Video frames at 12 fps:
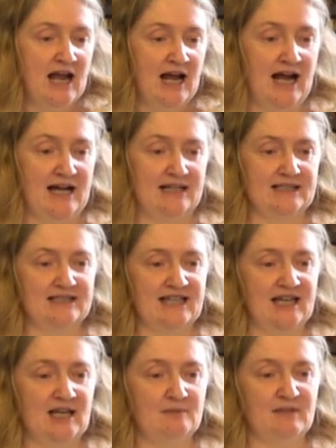And,
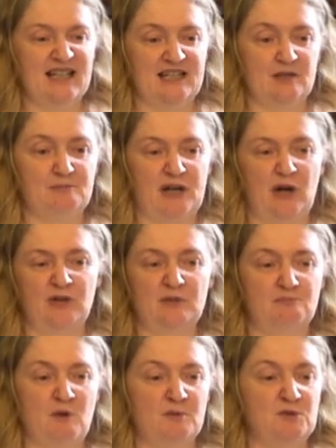um, and the, the brown you
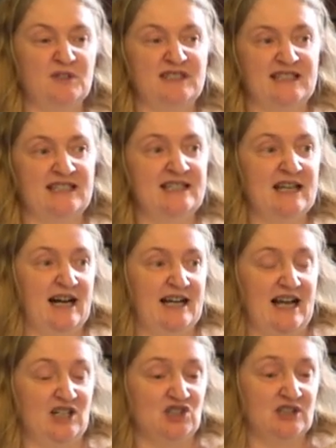probably don't see are
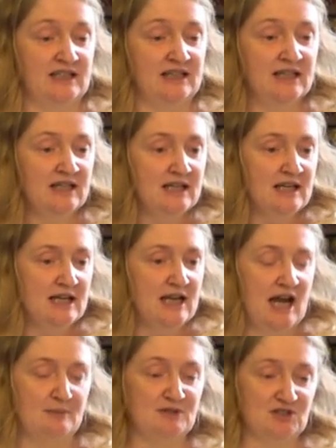actually
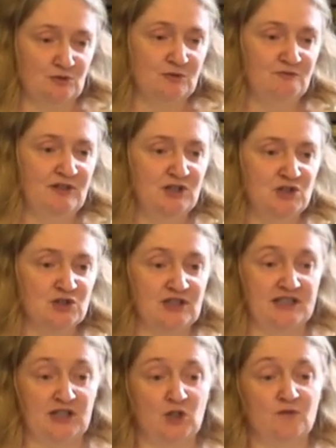um, the stone features.
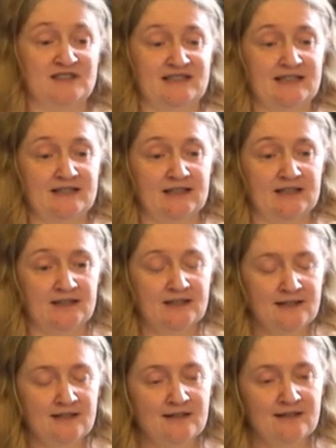And you can obviously see the
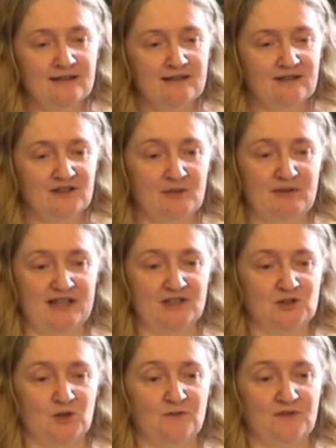
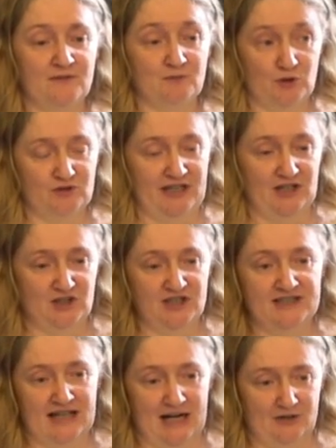remains of the fort
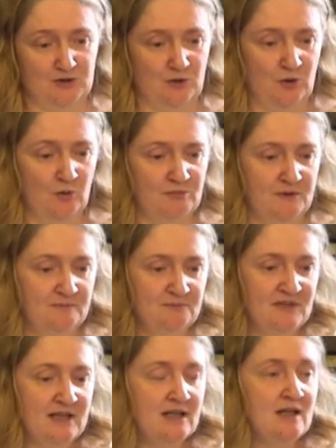ditches at the top.
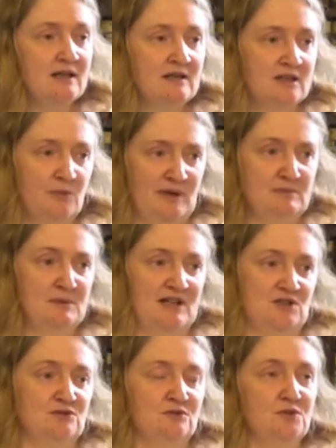Now, when we were
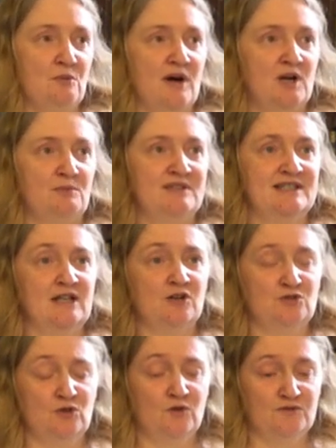actually doing the work, we did
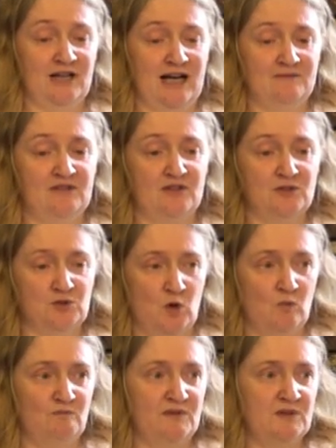also have the other
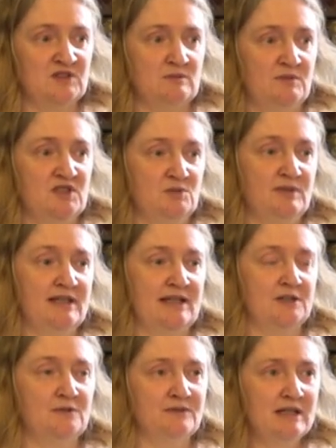top fields, which we
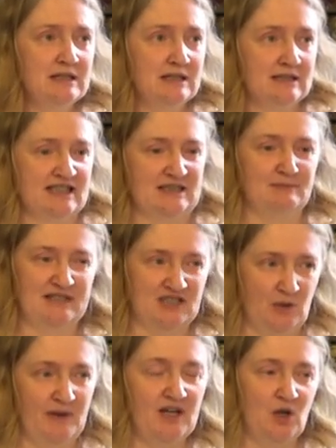kind of dismissed
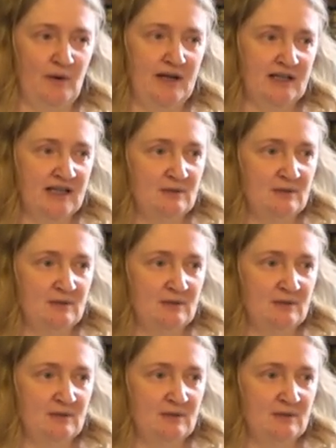quite quickly.